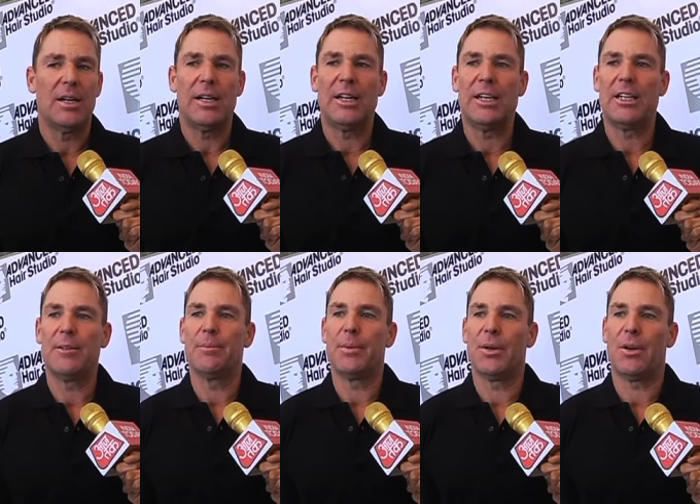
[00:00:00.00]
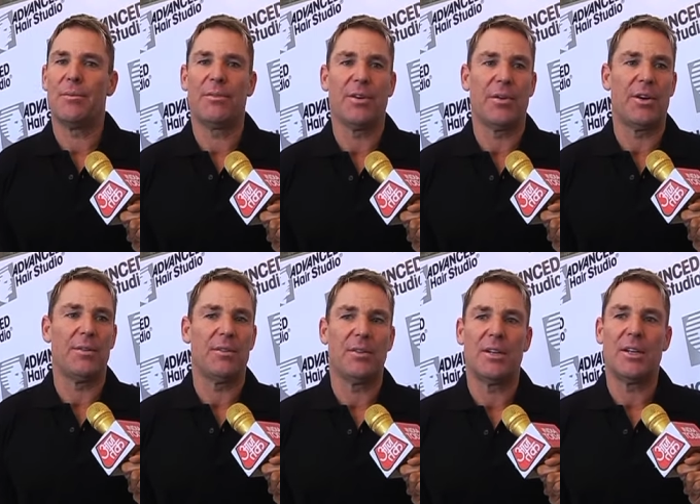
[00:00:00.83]
But I'm very
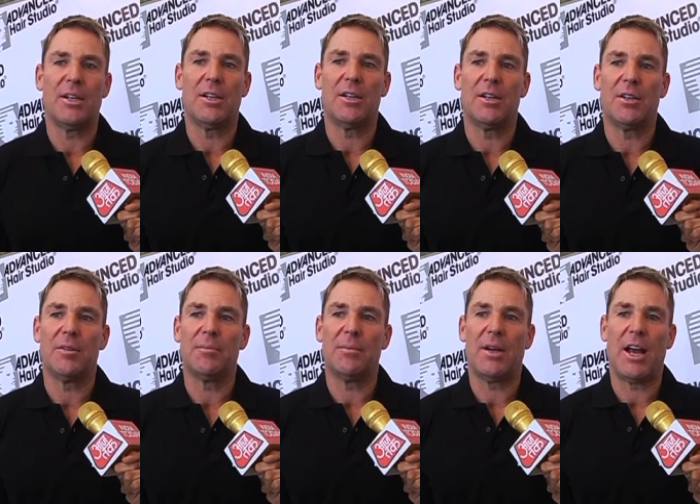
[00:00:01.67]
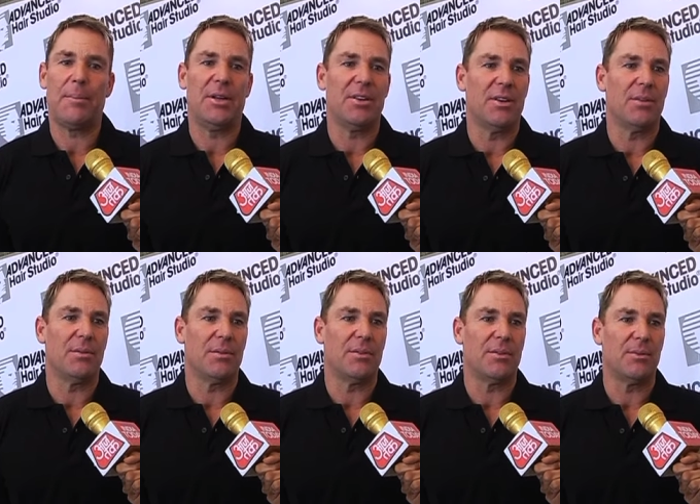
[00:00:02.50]
happy that
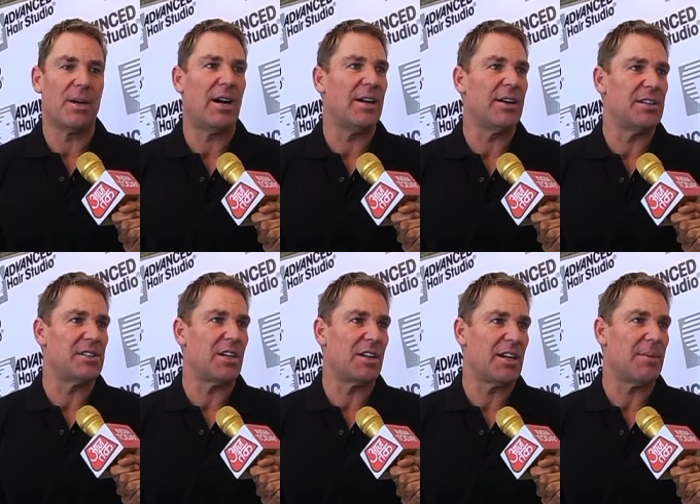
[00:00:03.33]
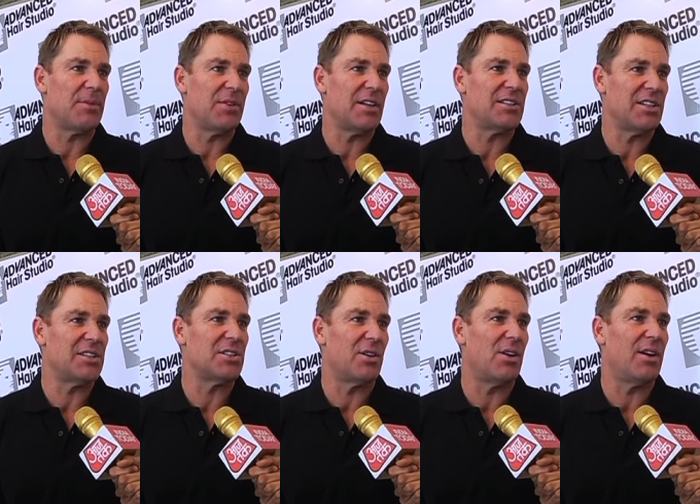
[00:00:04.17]
Rahane is going to captain that
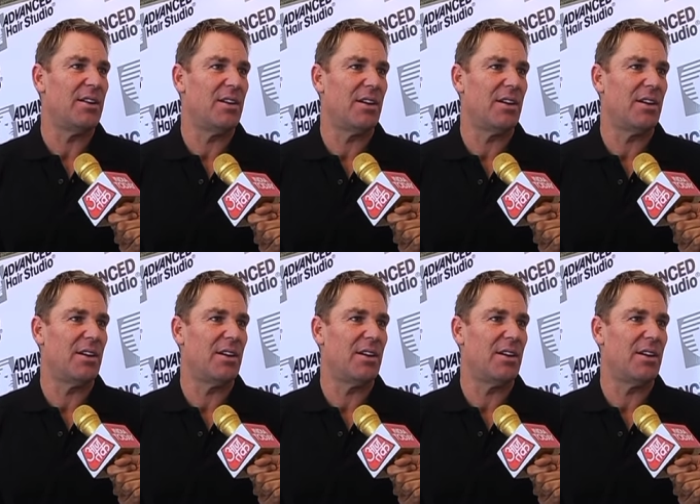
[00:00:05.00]
Test side.